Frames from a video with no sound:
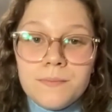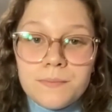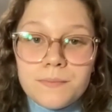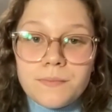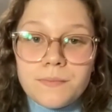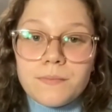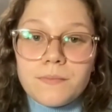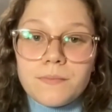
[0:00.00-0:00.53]

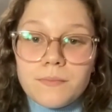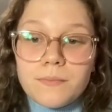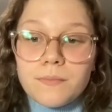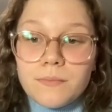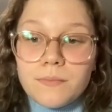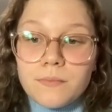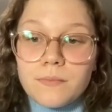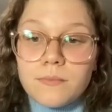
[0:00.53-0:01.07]

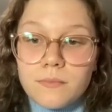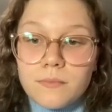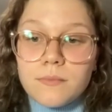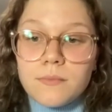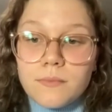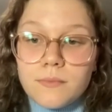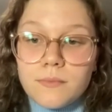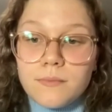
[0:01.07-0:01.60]

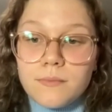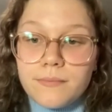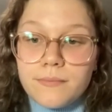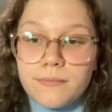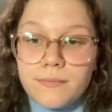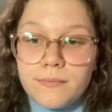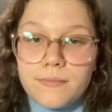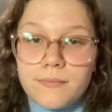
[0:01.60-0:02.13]

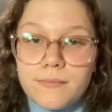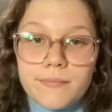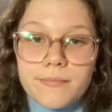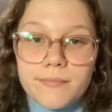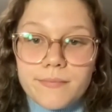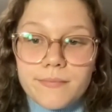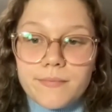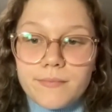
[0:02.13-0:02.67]

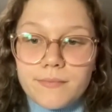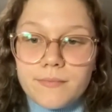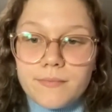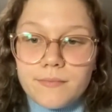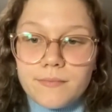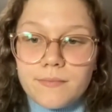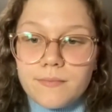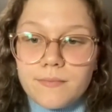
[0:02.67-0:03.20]

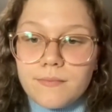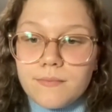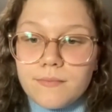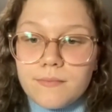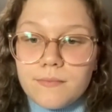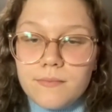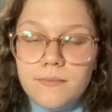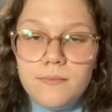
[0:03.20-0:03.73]

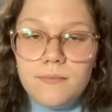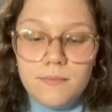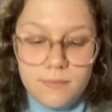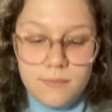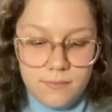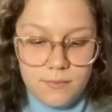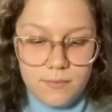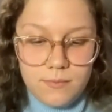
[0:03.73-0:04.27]

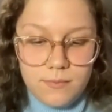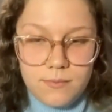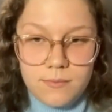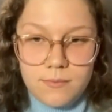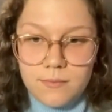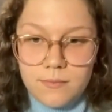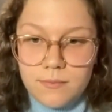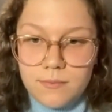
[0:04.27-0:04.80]

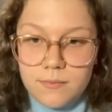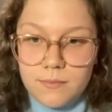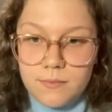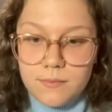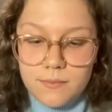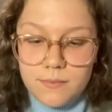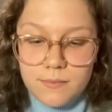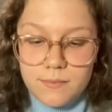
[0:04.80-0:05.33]

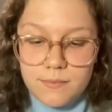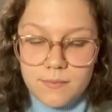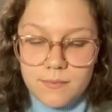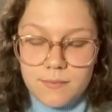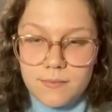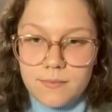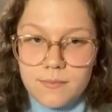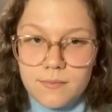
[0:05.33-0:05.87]

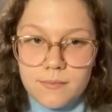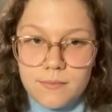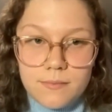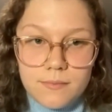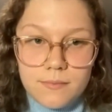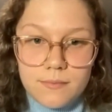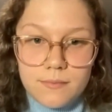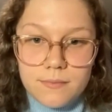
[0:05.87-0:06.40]

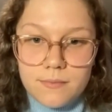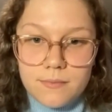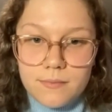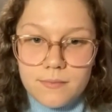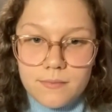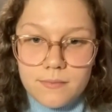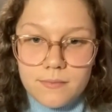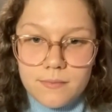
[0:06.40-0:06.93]

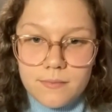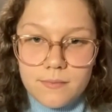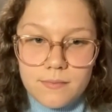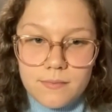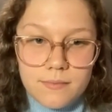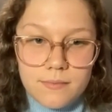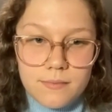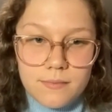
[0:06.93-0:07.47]

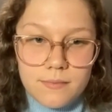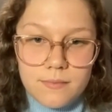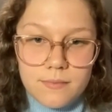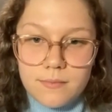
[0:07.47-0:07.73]
No one is speaking in this clip.